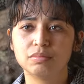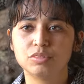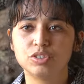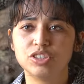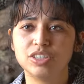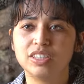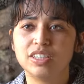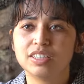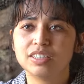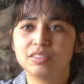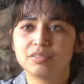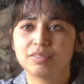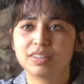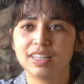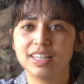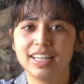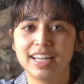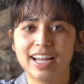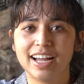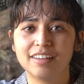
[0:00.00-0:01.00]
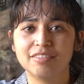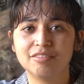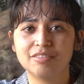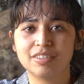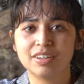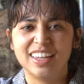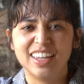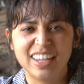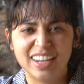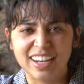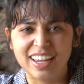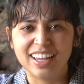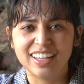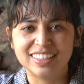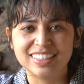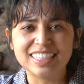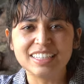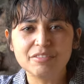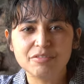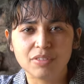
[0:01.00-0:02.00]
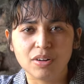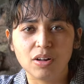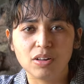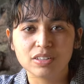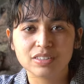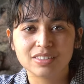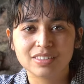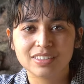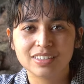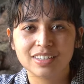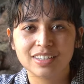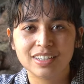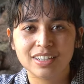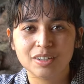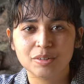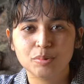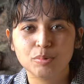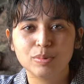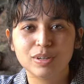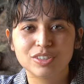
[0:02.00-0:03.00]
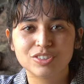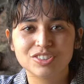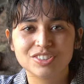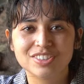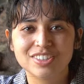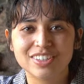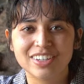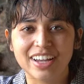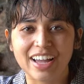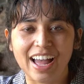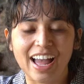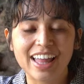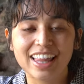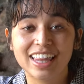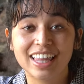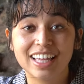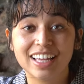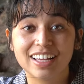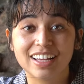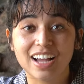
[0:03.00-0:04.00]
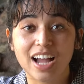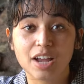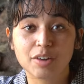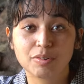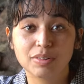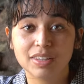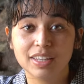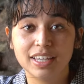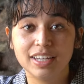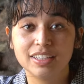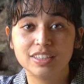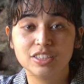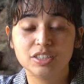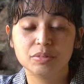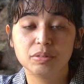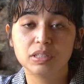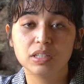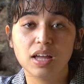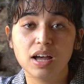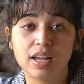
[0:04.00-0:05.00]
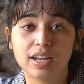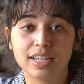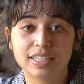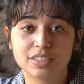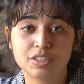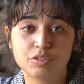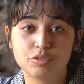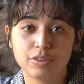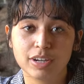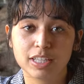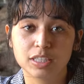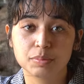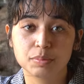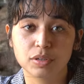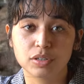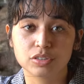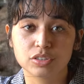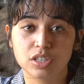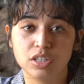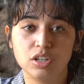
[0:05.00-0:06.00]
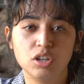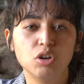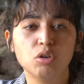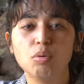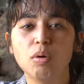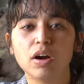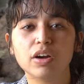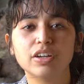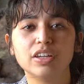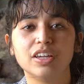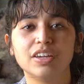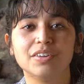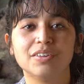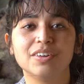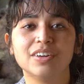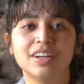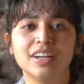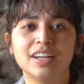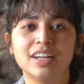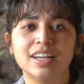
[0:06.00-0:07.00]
She doesn't really have a default, which I think I related to a lot as a trans person. Who are you